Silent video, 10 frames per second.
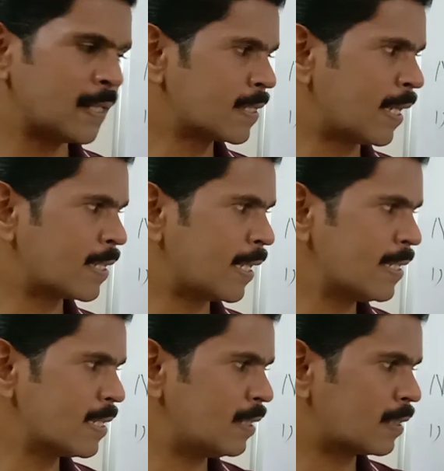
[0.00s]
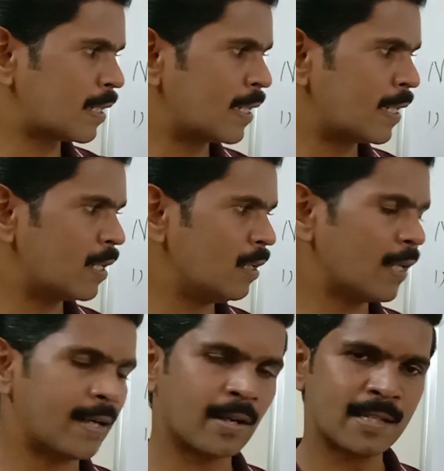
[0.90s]
is attached. In 3 end,
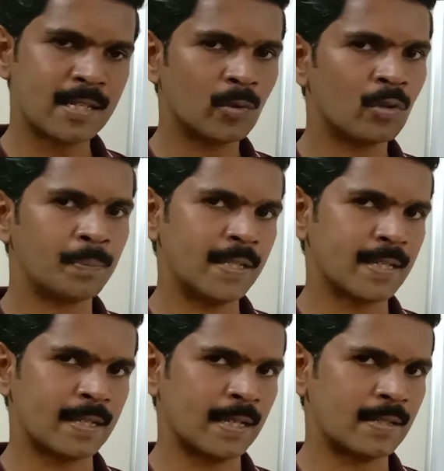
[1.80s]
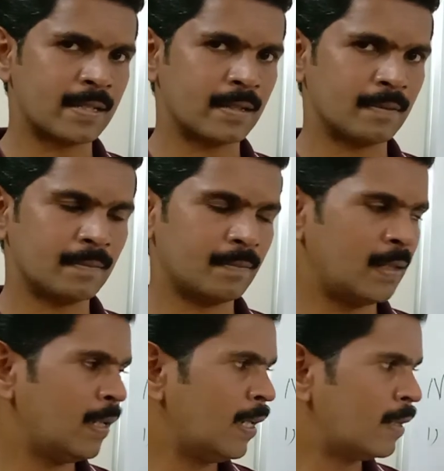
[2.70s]
hydroxyl group is attached.
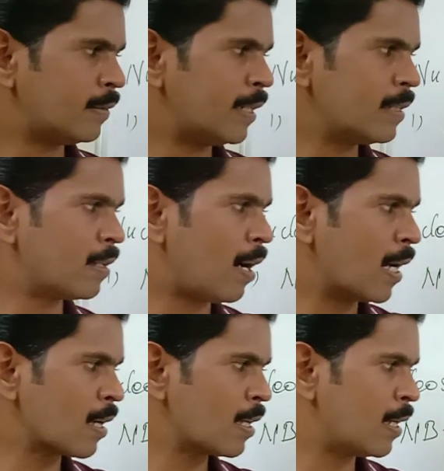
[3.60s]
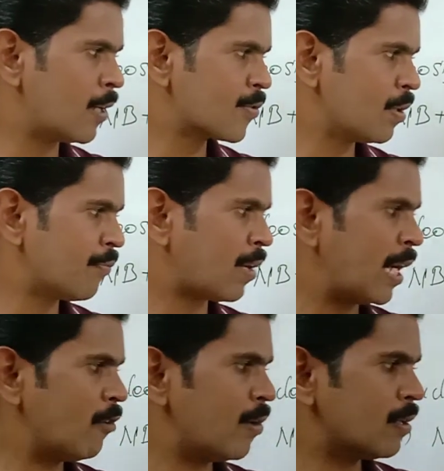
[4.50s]
Then in RNA also,
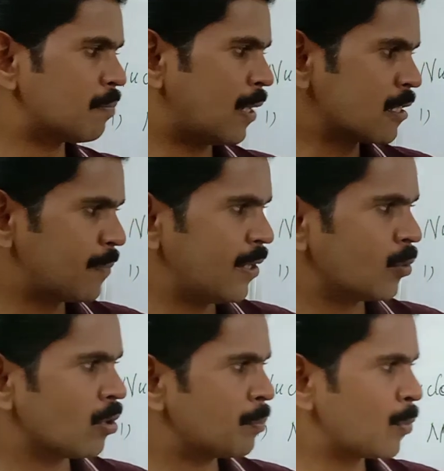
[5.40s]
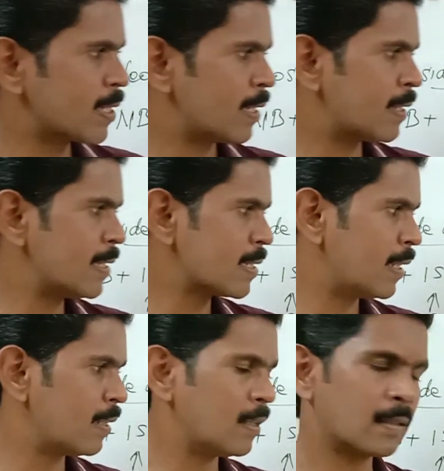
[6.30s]
5 end phosphate group is attached,
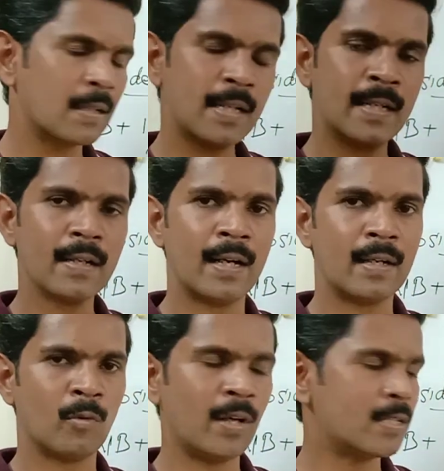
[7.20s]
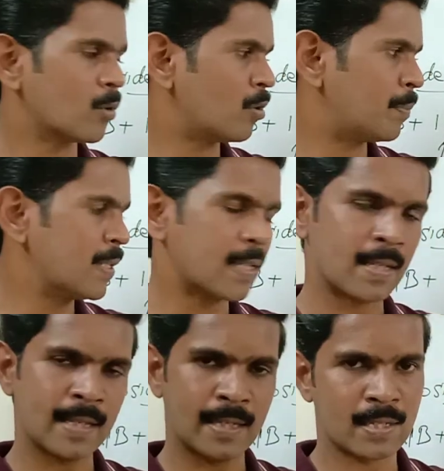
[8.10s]
and in the 3 end, OH group is
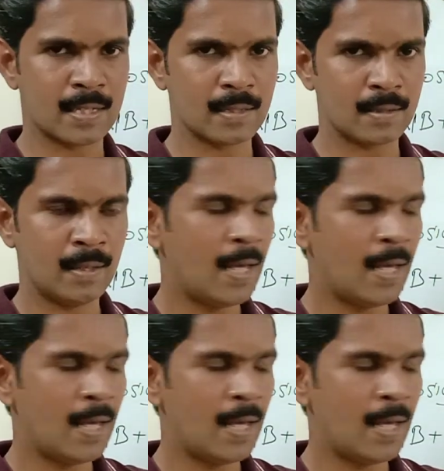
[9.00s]
attached.